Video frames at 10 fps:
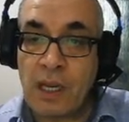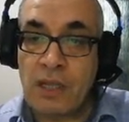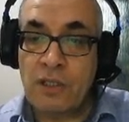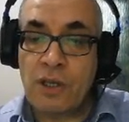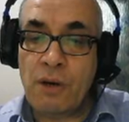
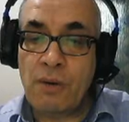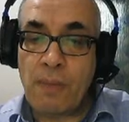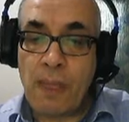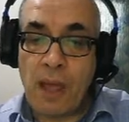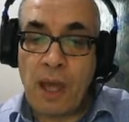So
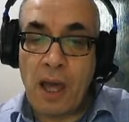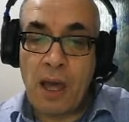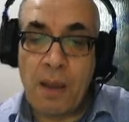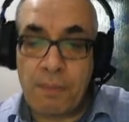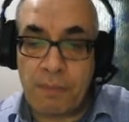
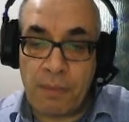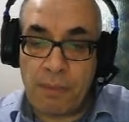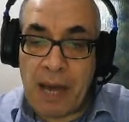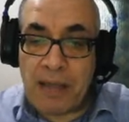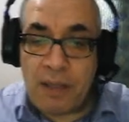
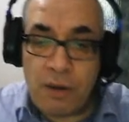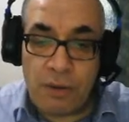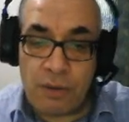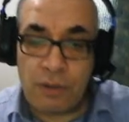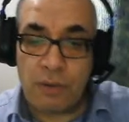Matthew
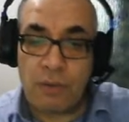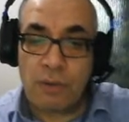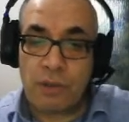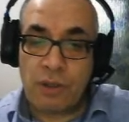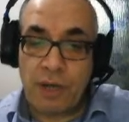
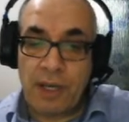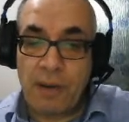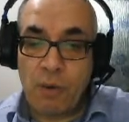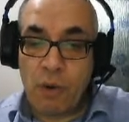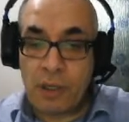
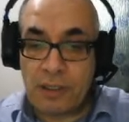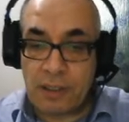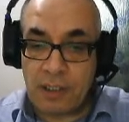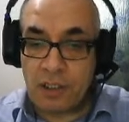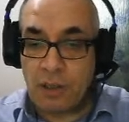
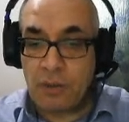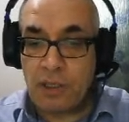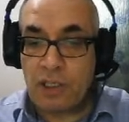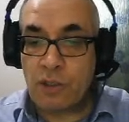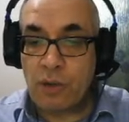wants
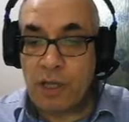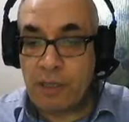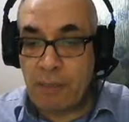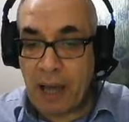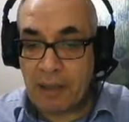students to learn
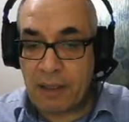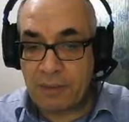math.